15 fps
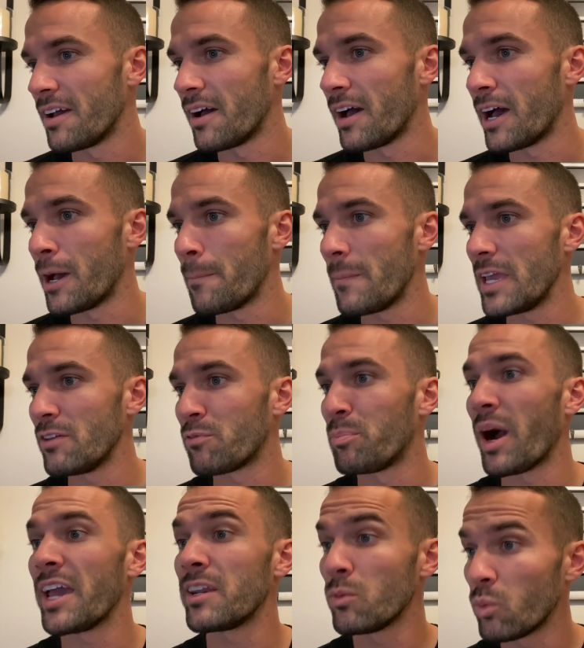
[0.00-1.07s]
If
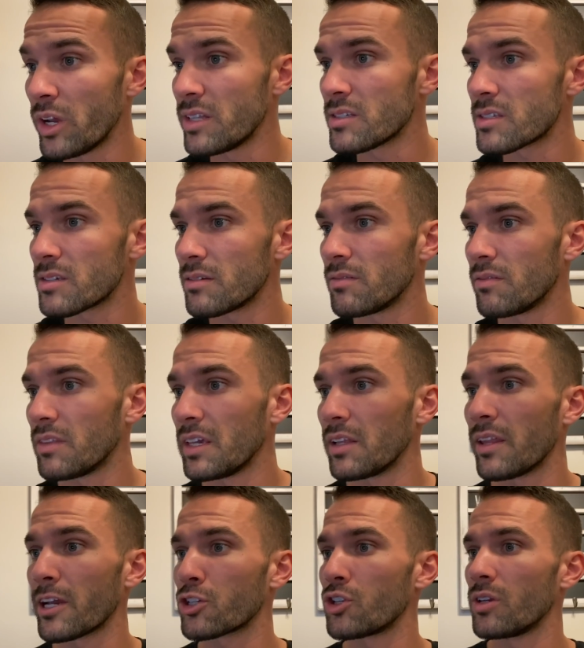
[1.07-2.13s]
Biden wins the
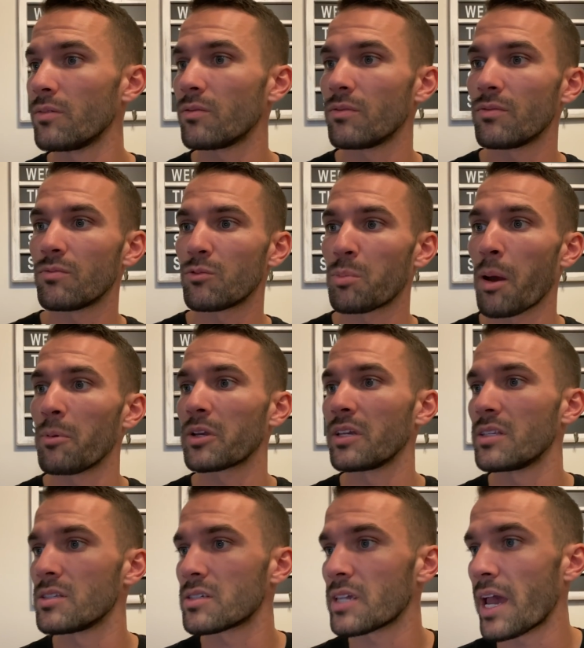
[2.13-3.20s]
election,
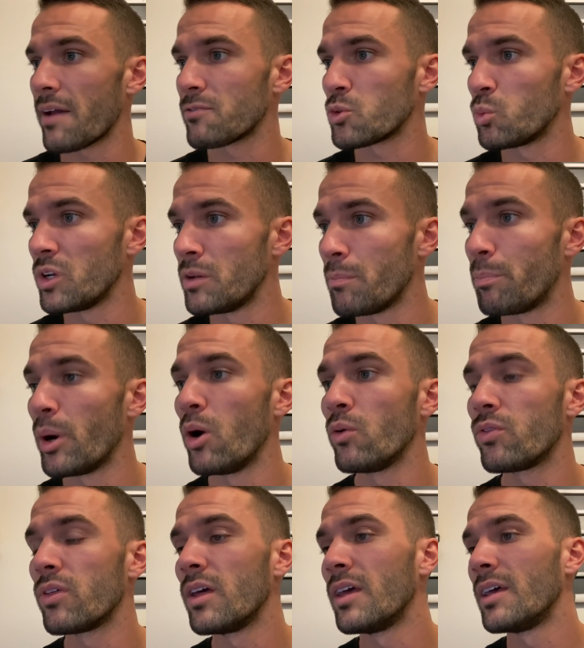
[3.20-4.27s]
Republicans have to win
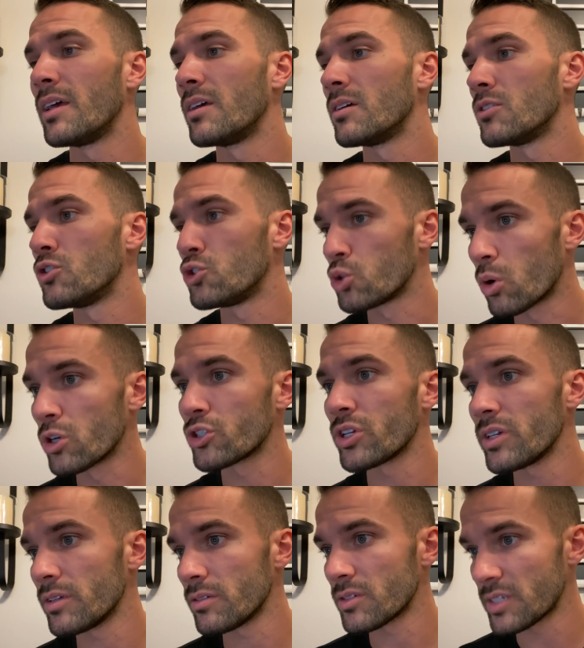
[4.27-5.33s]
both
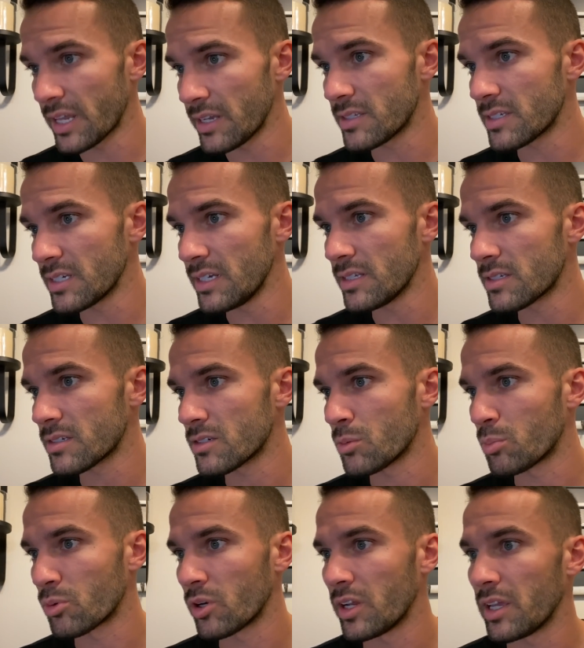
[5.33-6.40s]
Georgia Senate seats to
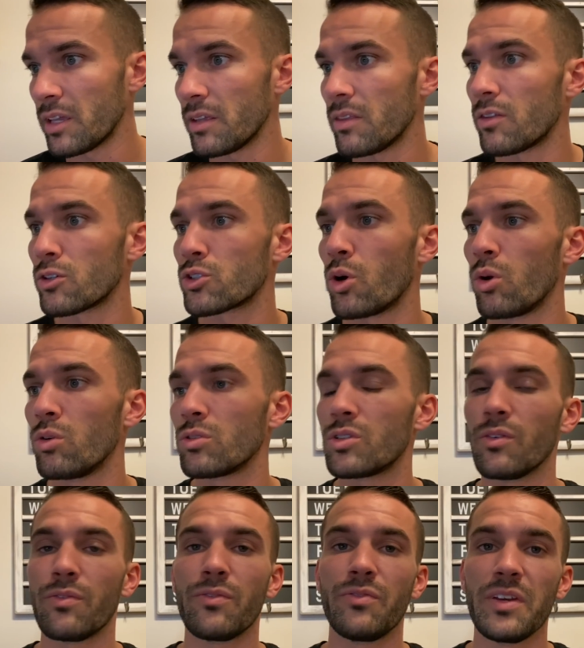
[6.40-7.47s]
bring their total
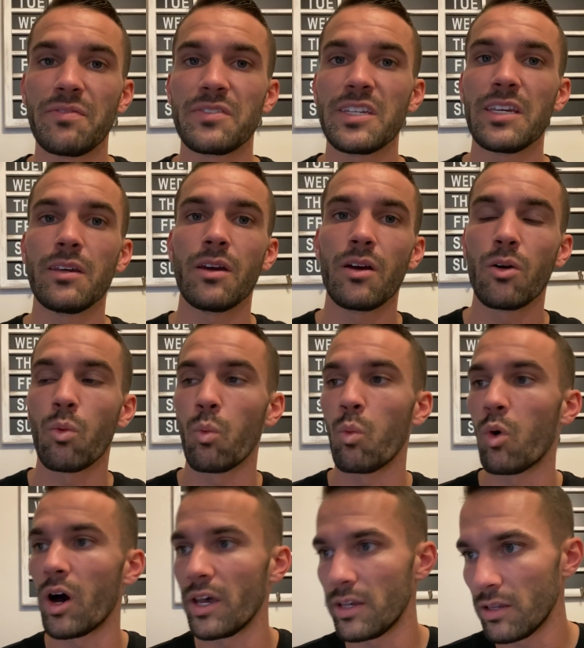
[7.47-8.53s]
to
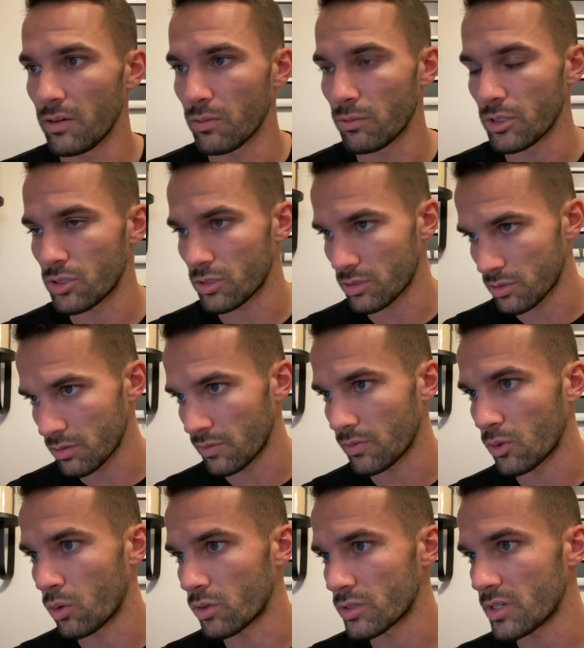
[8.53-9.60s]
51, which is,
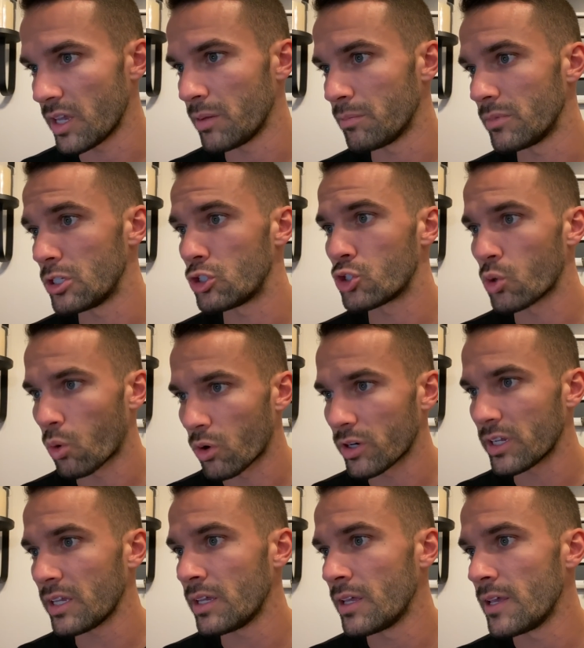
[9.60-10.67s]
of course, a
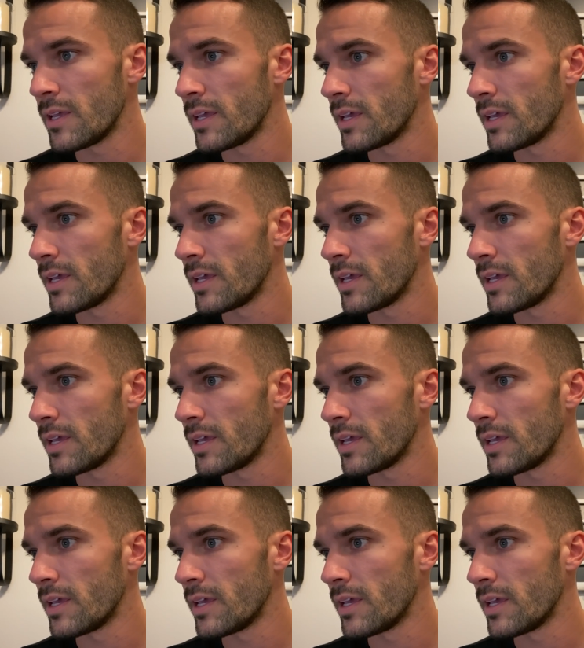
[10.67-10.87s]
majority.